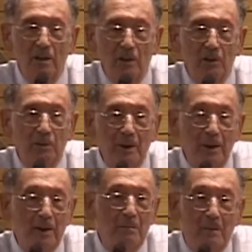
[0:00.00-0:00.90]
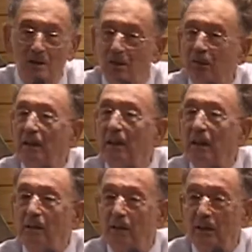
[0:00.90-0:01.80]
not to make a mess of it
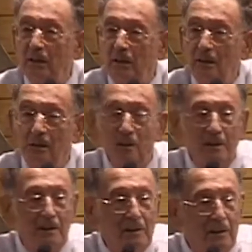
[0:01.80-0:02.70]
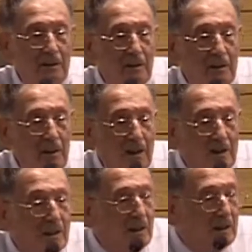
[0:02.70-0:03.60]
like we did in, in, in
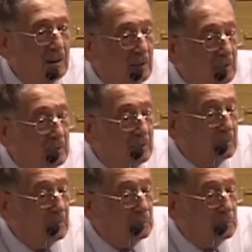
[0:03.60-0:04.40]
last year in the Lebanon.